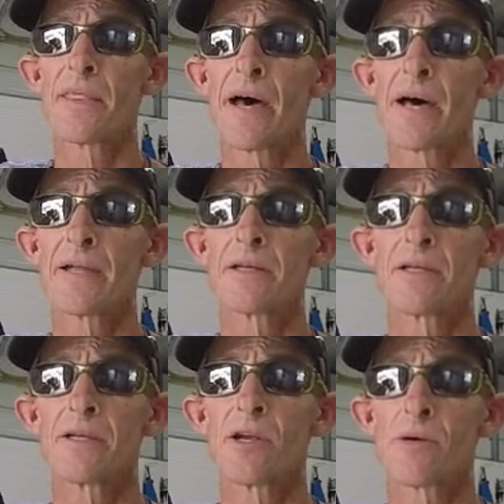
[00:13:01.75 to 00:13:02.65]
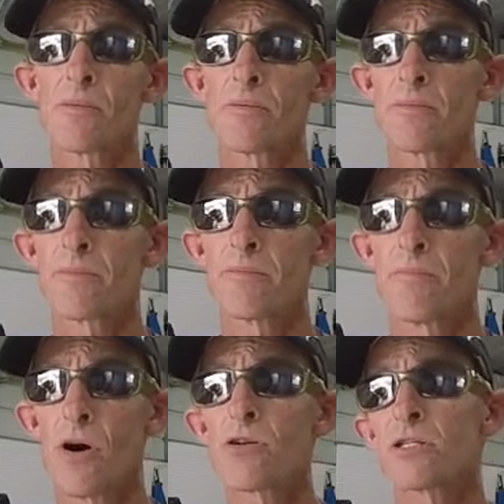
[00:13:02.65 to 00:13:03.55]
that, you know,
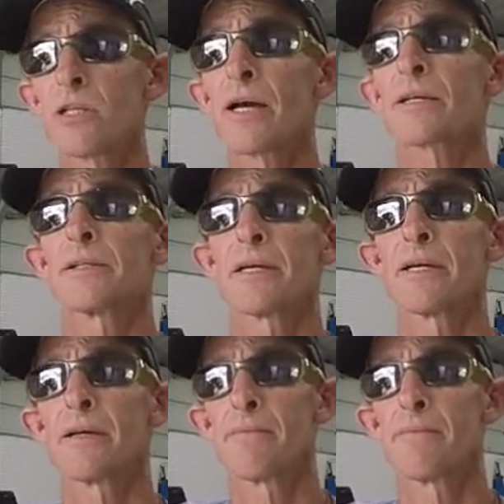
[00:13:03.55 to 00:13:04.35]
most likely